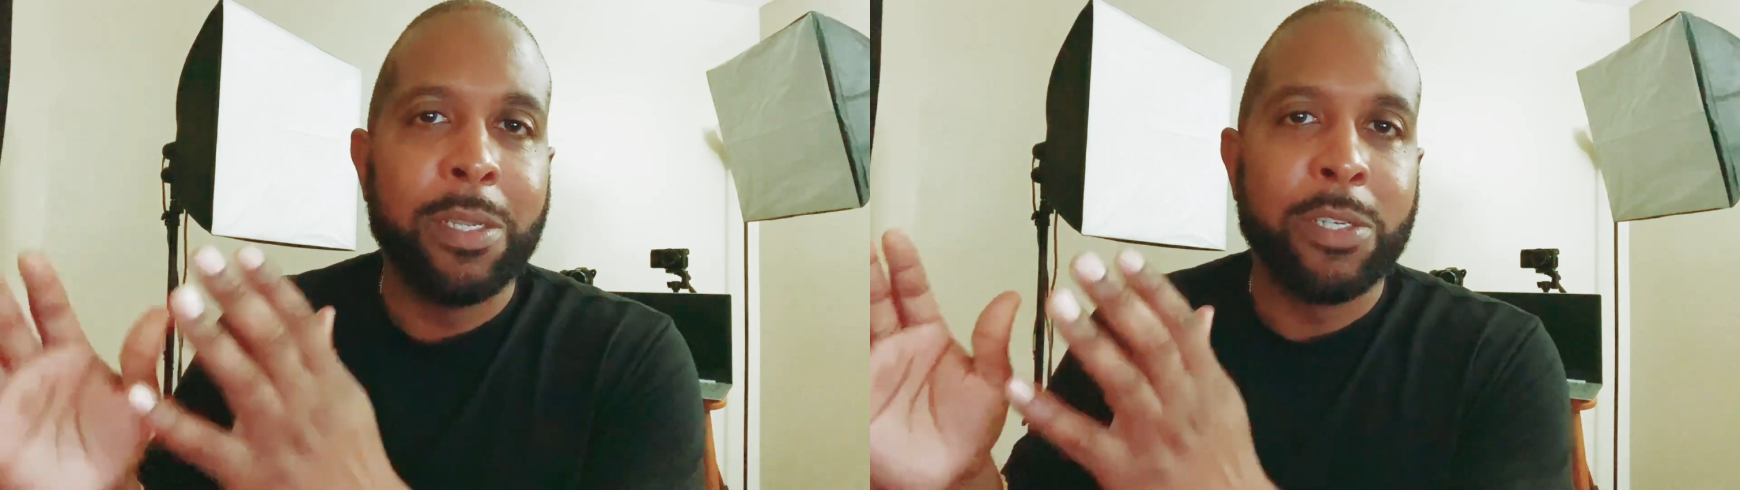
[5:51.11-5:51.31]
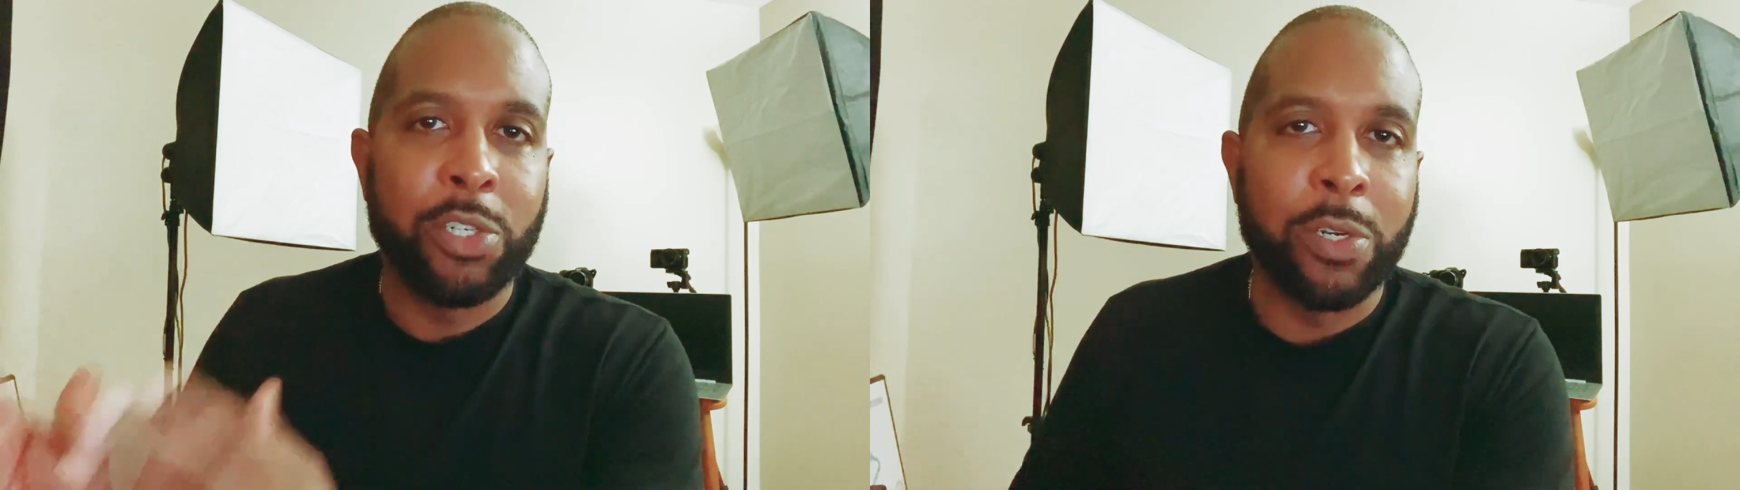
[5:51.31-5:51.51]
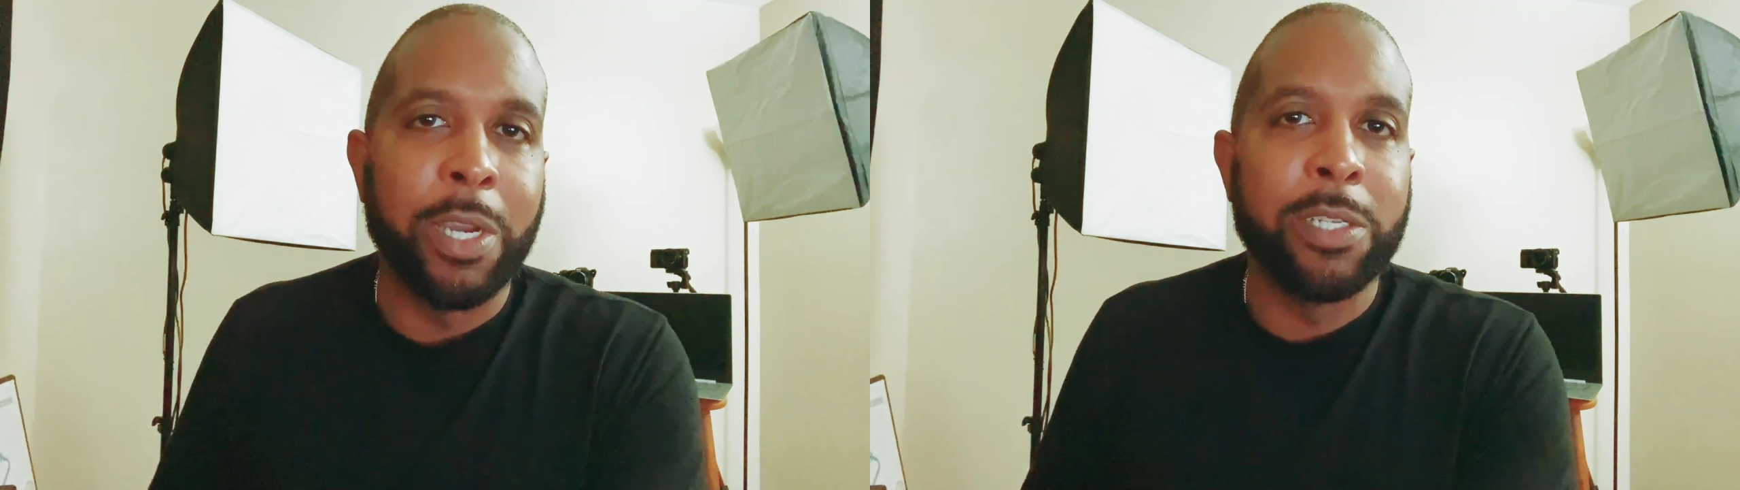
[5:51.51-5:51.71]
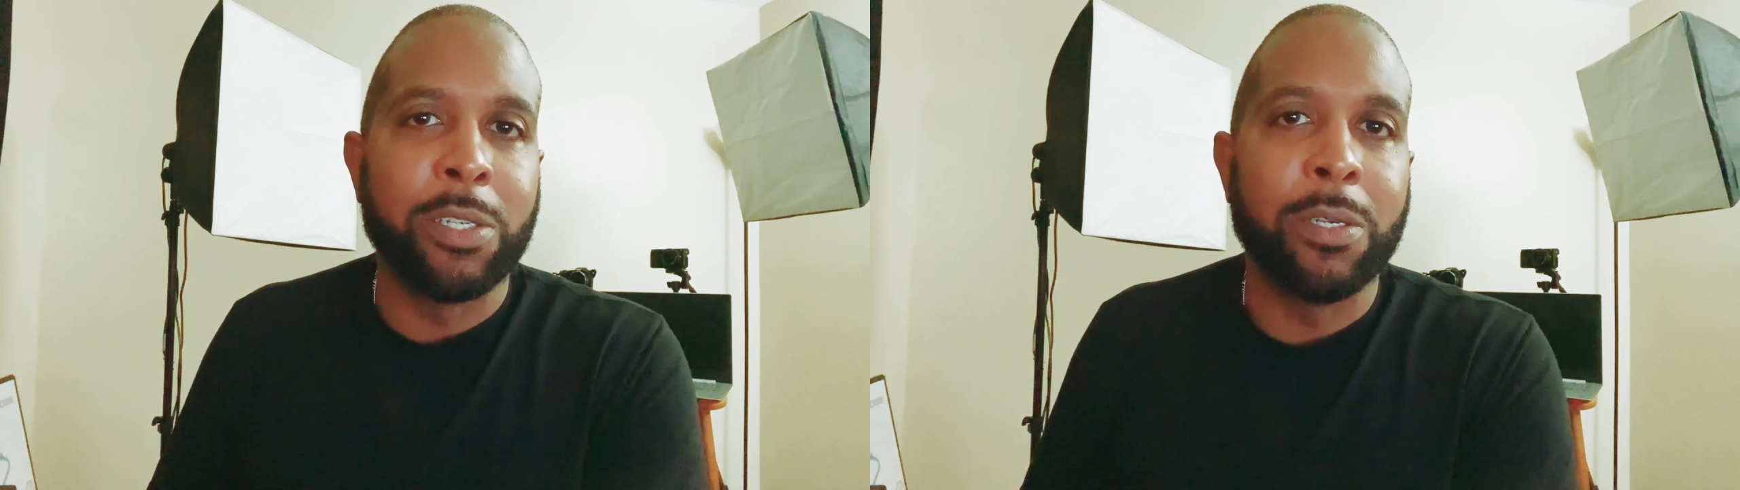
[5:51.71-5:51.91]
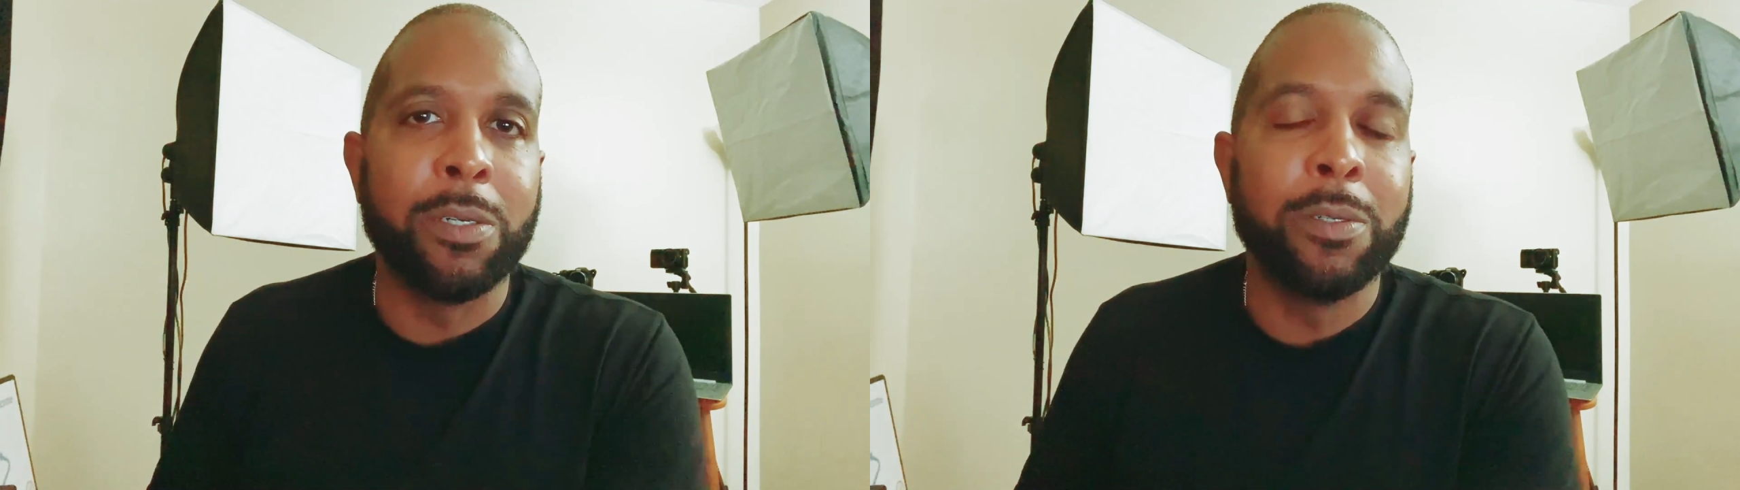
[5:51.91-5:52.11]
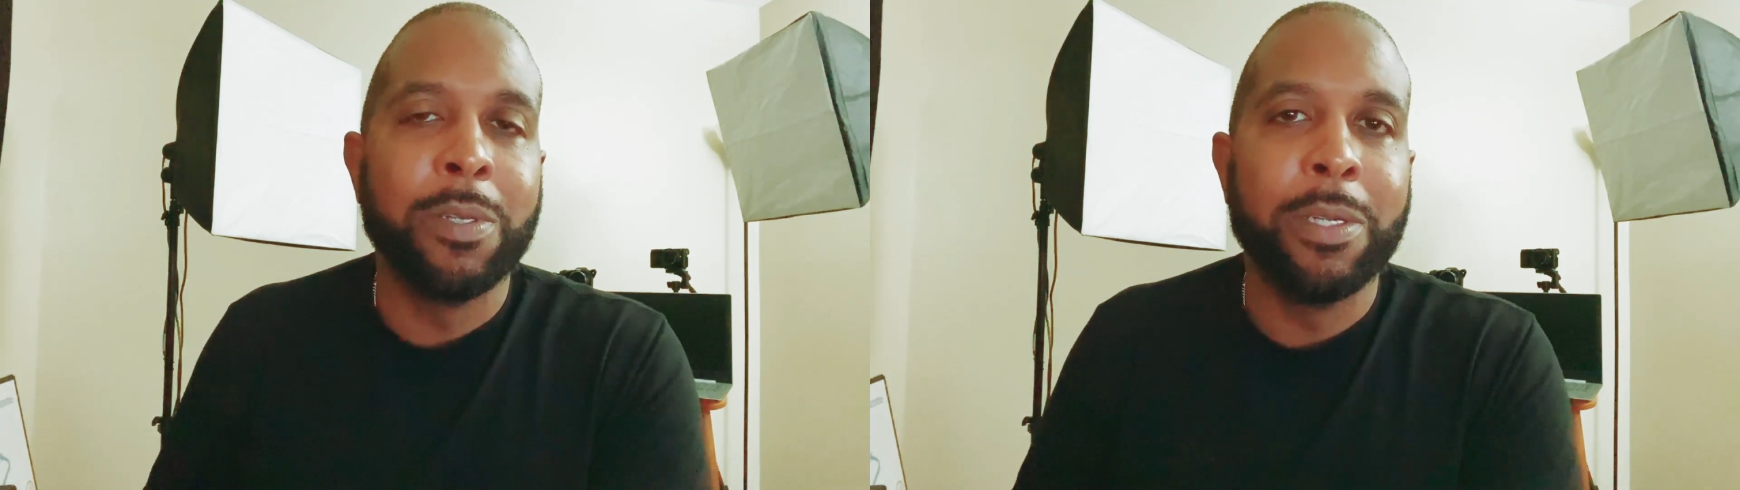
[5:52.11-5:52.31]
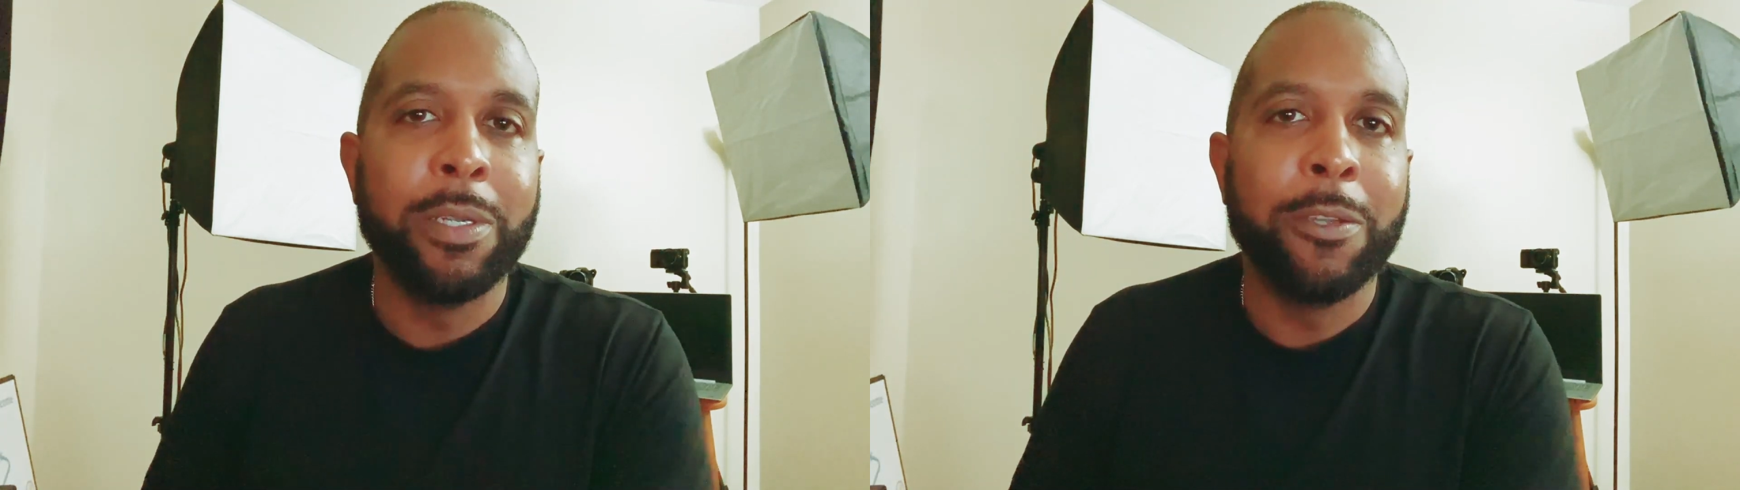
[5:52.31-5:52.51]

strikes on